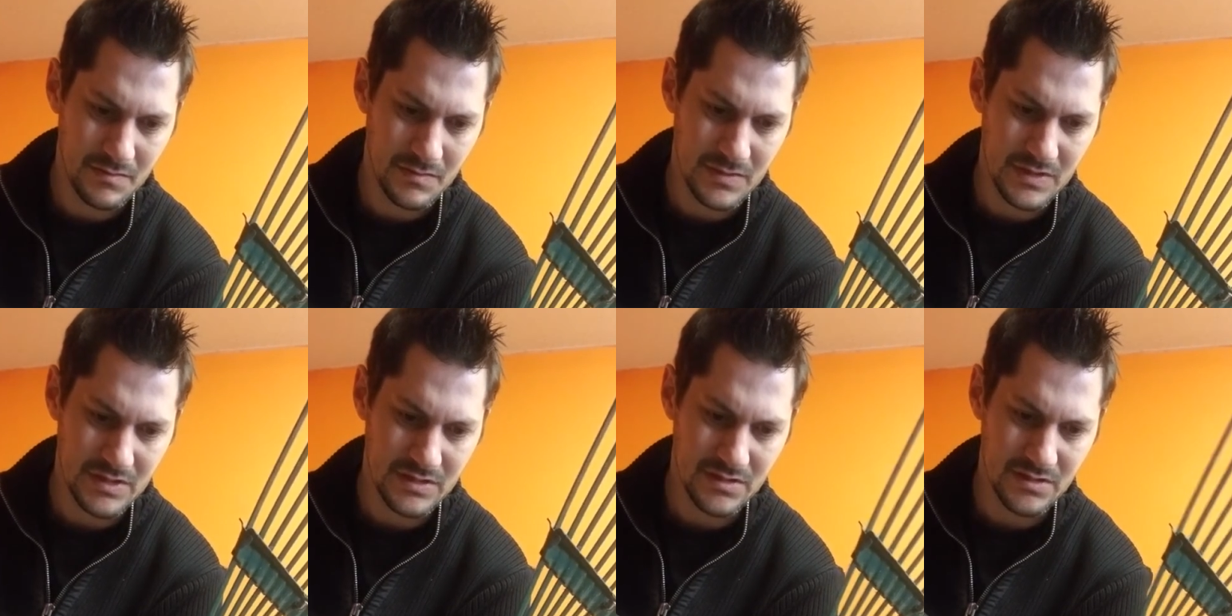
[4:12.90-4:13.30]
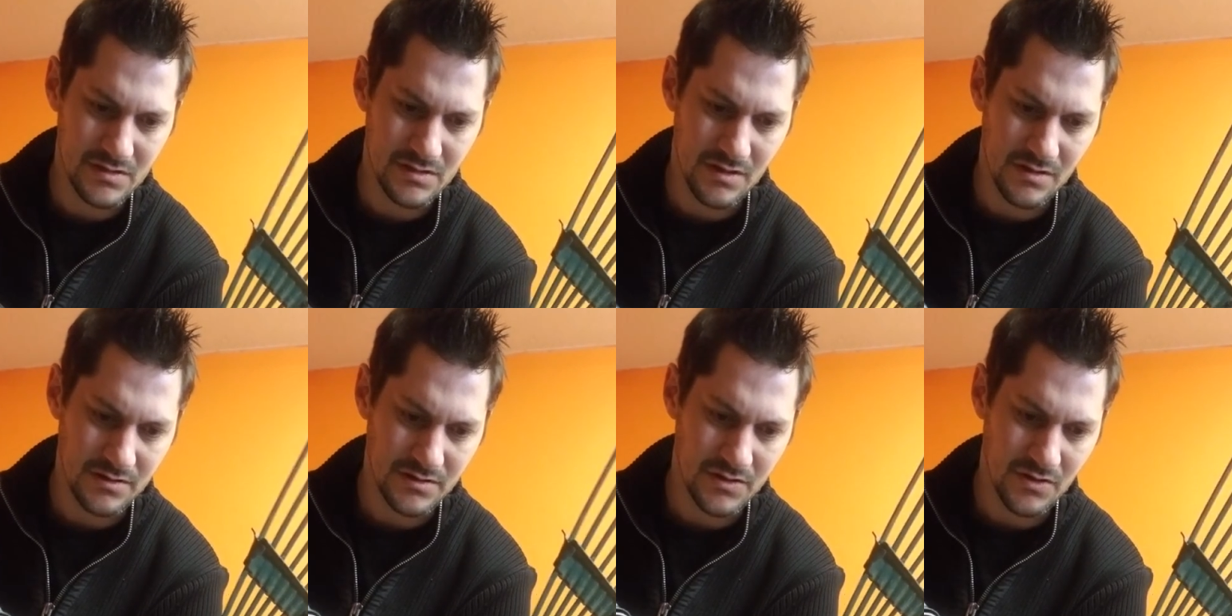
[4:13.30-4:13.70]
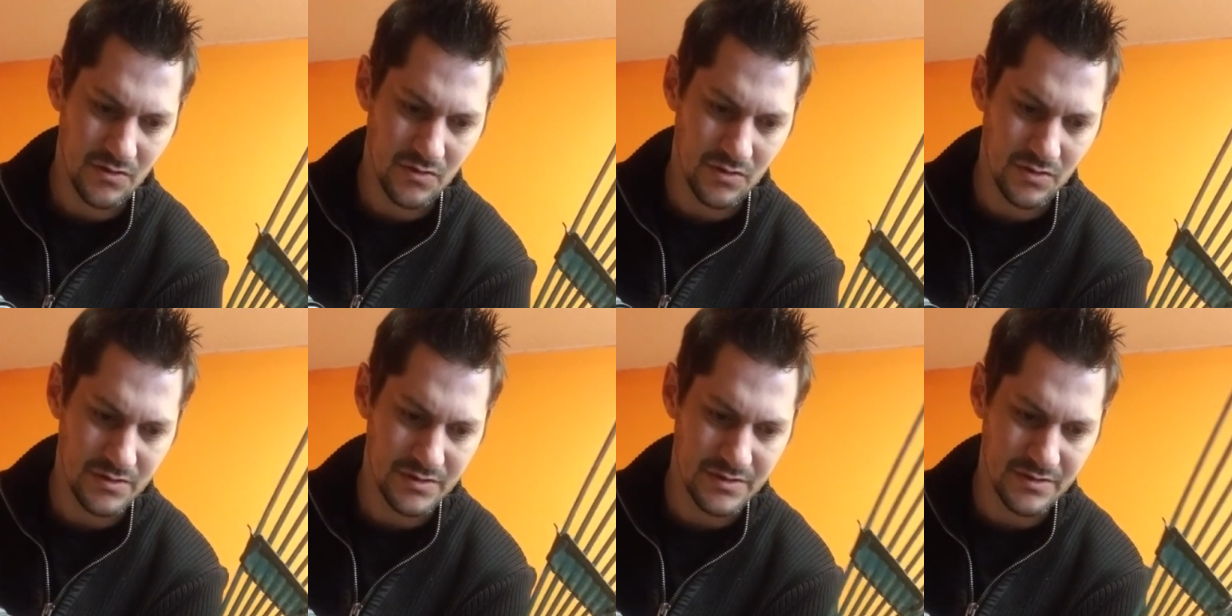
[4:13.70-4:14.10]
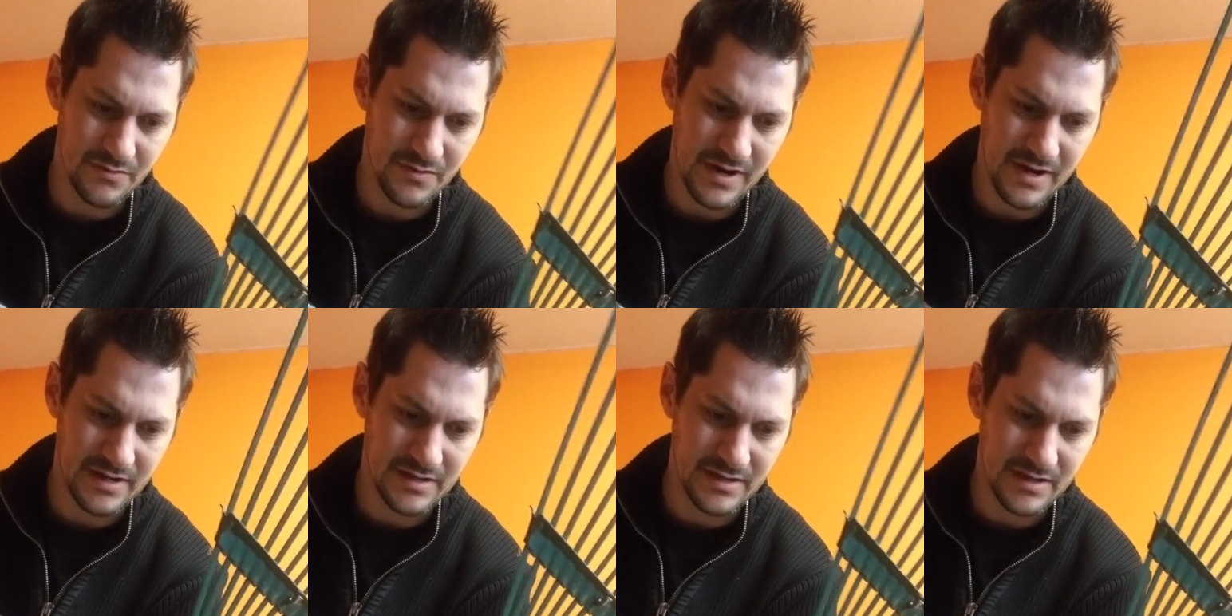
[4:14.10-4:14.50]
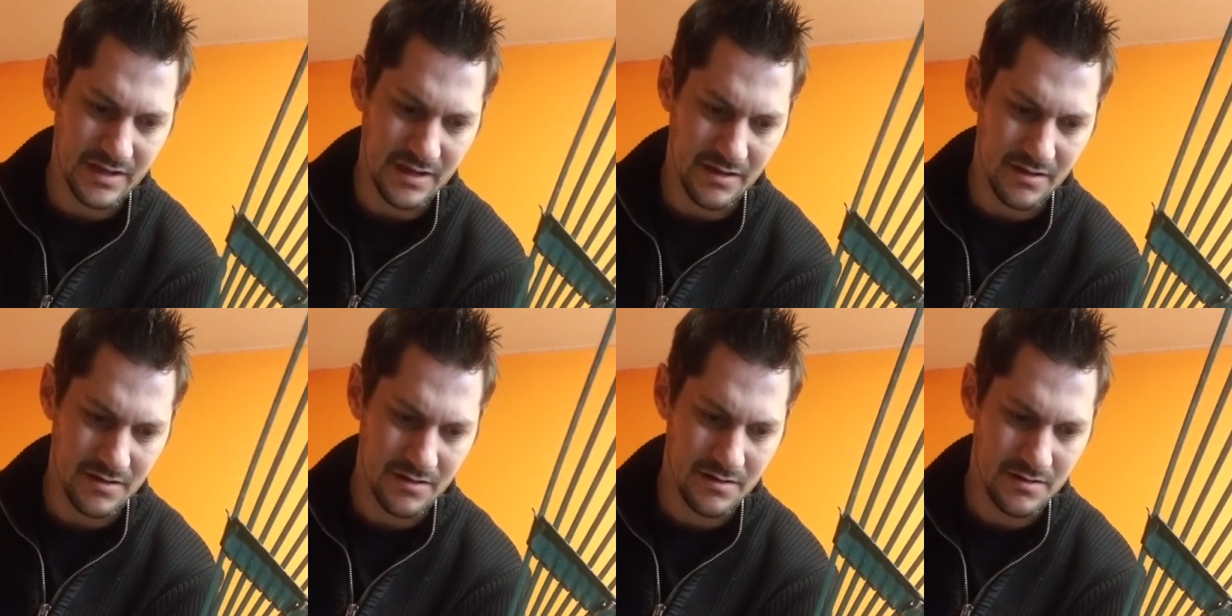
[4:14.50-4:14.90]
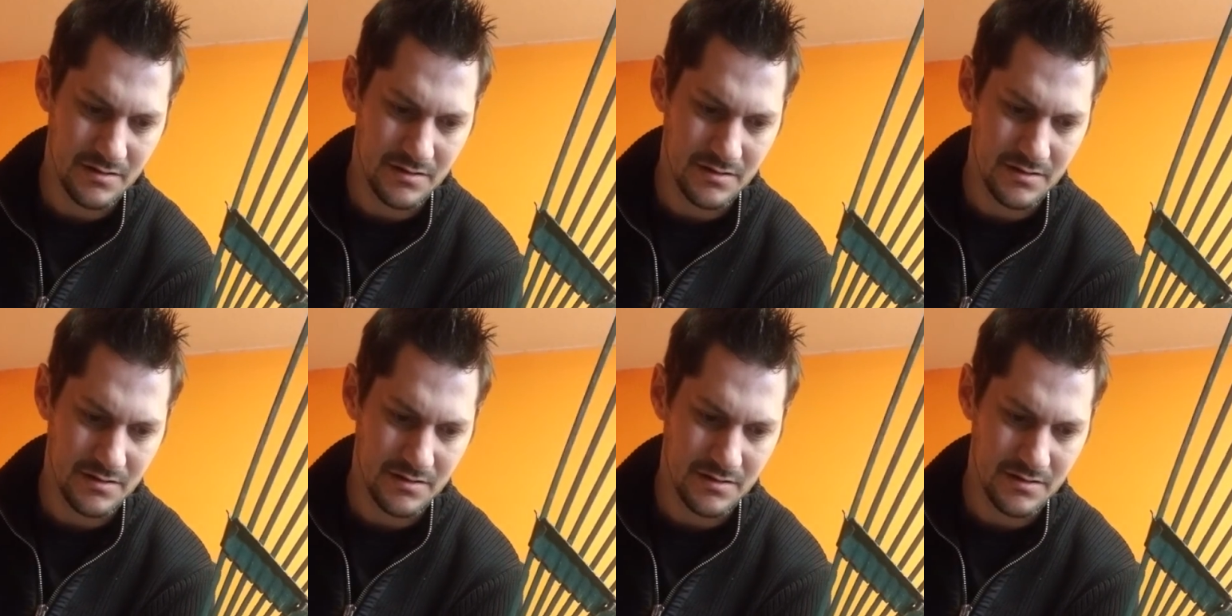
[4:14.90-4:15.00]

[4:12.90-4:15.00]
Just as long as it holds the rake together,